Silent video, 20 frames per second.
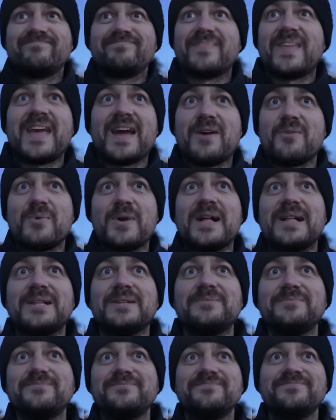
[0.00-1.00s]
yeah,
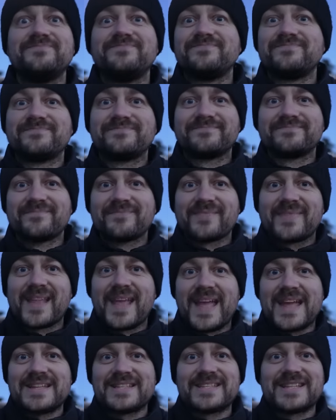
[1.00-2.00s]
well,
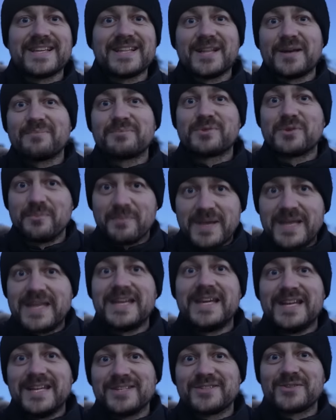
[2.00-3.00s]
it's still up to
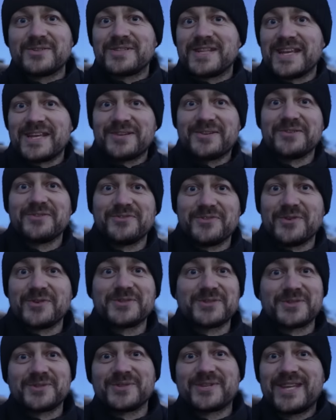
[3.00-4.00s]
me to take good
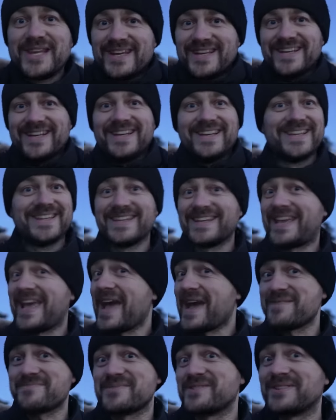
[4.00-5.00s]
photos. The
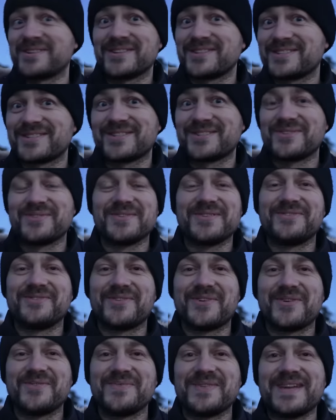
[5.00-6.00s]
camera doesn't do it
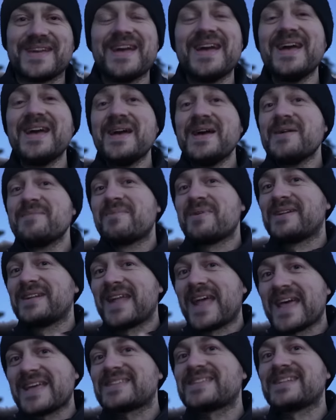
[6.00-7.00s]
for me, but it
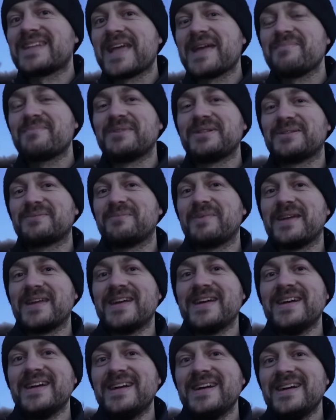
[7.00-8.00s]
has enabled me
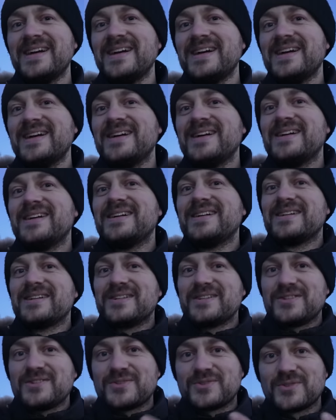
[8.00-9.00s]

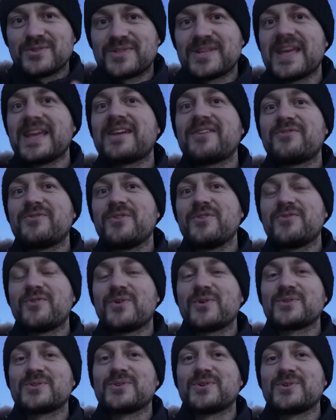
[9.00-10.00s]
to take a few
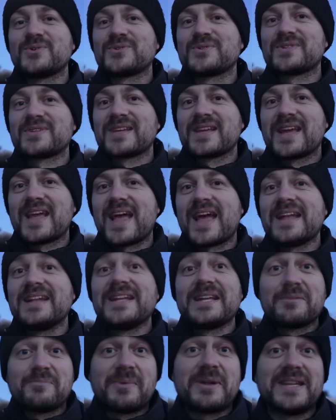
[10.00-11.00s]
photos a
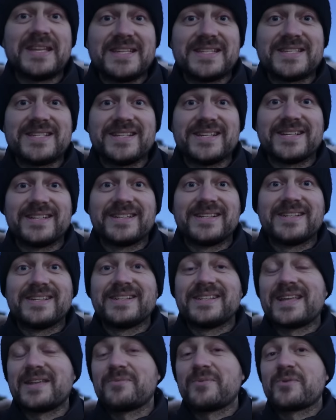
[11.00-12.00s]
little bit easier
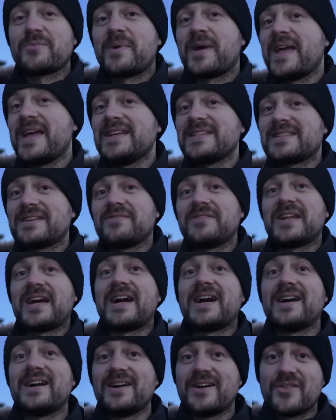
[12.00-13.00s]
than with my
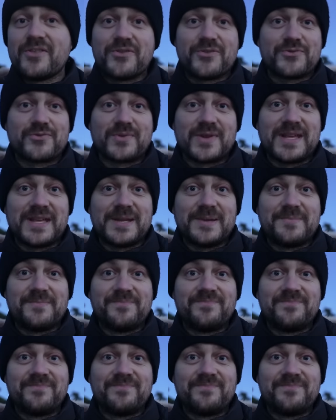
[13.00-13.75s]
A7R3.